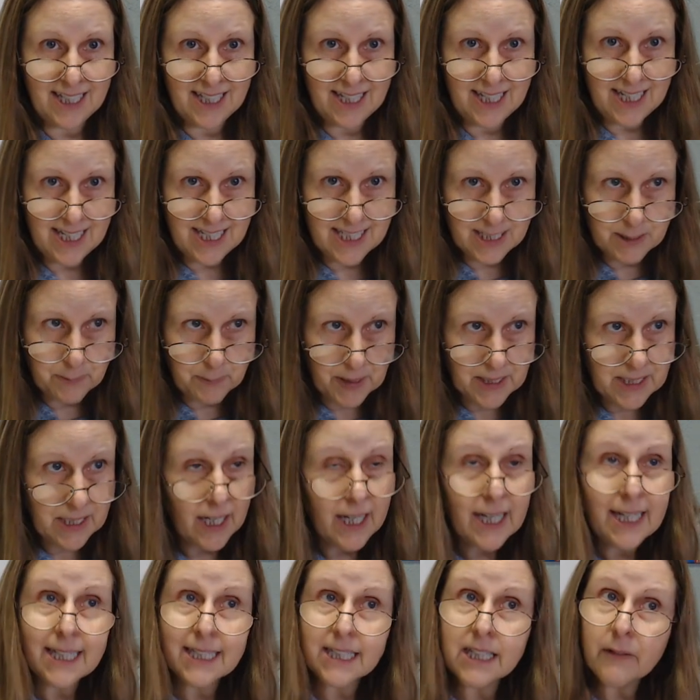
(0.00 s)
He's bent. down.
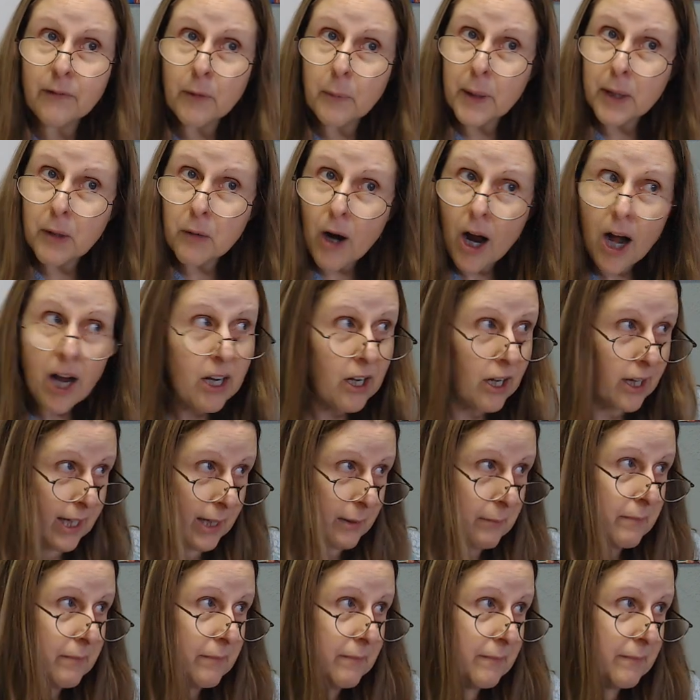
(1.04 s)
He doesn't have a big rock on him,